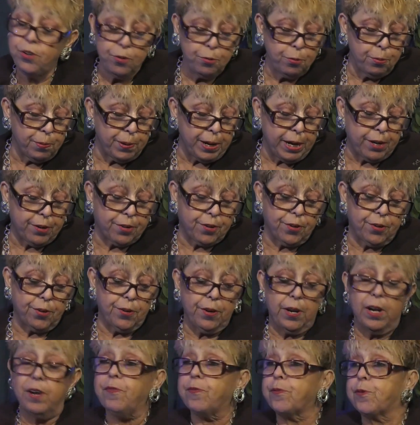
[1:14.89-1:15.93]
Director
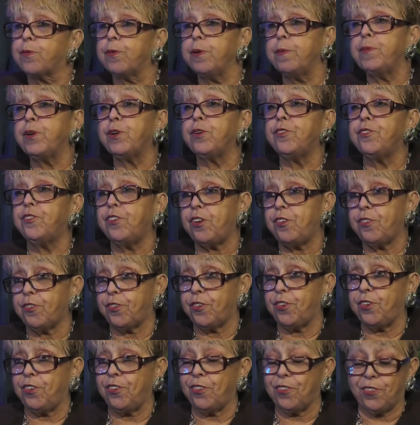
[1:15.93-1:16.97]
of Criminal
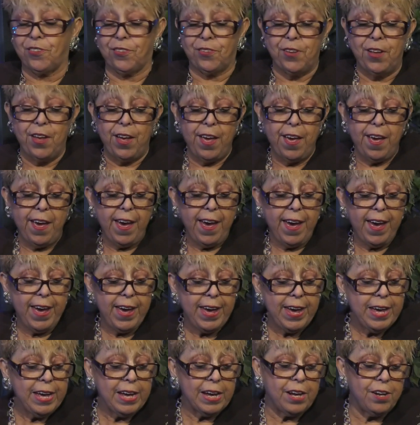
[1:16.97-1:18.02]
Justice
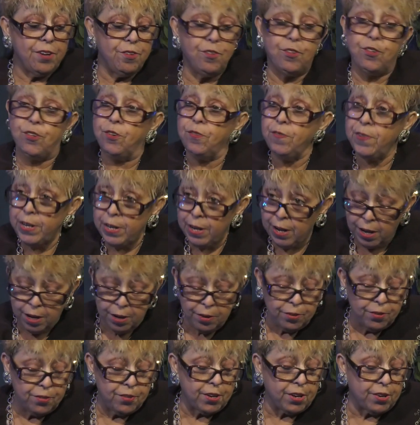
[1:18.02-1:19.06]
and
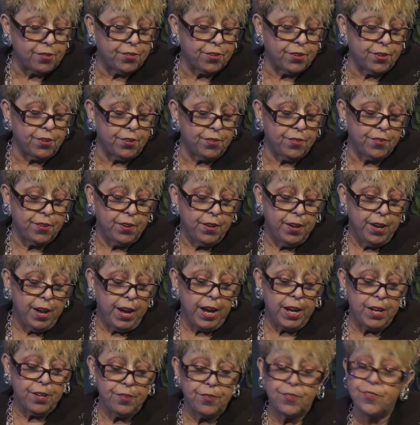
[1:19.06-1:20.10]
Juvenile Justice
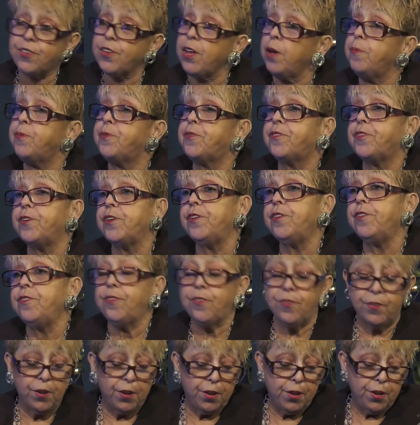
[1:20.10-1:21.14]
and
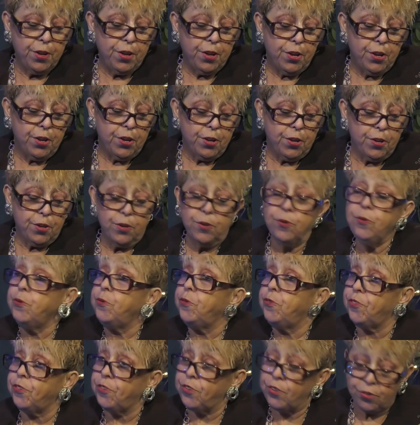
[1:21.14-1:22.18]
Substance
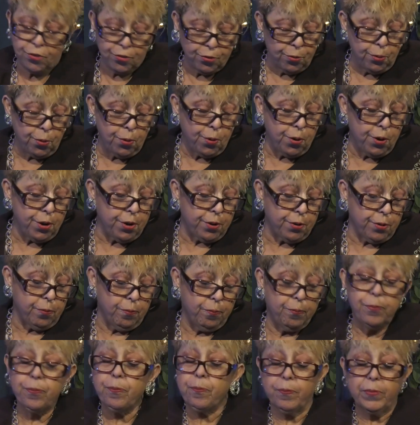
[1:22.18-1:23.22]
Use Disorder
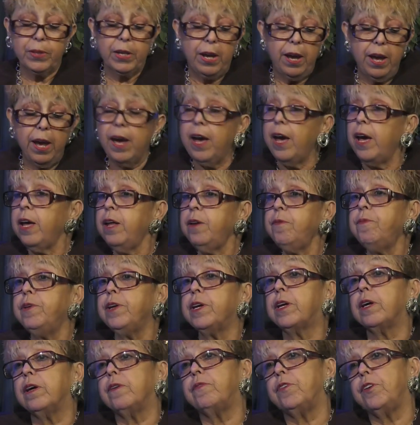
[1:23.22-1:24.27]
and
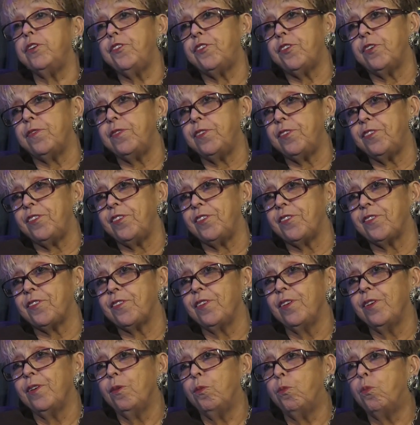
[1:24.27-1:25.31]
Recovery Services.
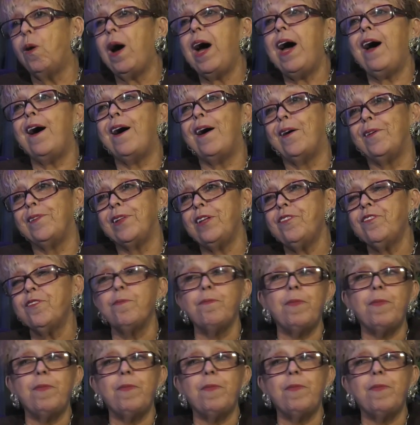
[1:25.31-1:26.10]
Wow, that's a